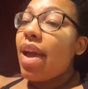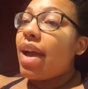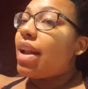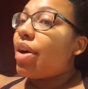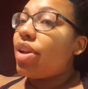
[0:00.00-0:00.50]

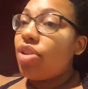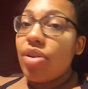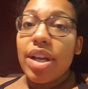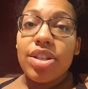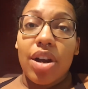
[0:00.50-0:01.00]
And now I
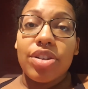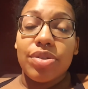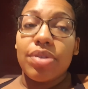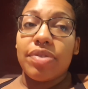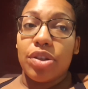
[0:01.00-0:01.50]
know I talked
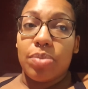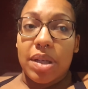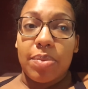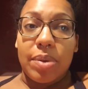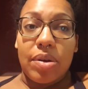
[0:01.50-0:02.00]
to a few
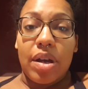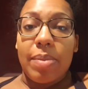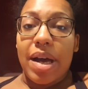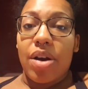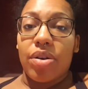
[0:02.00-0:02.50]
people
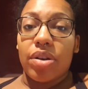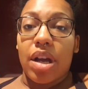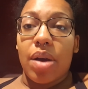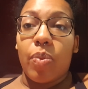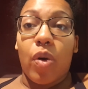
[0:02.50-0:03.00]
about
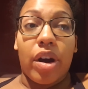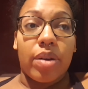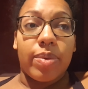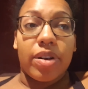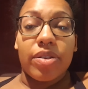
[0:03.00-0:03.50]

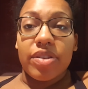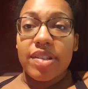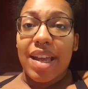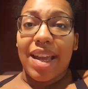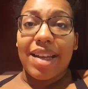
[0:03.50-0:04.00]
water
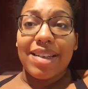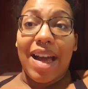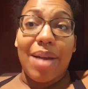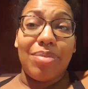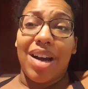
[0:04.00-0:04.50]
births, and
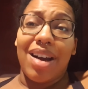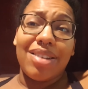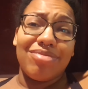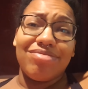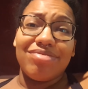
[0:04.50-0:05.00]
I'm not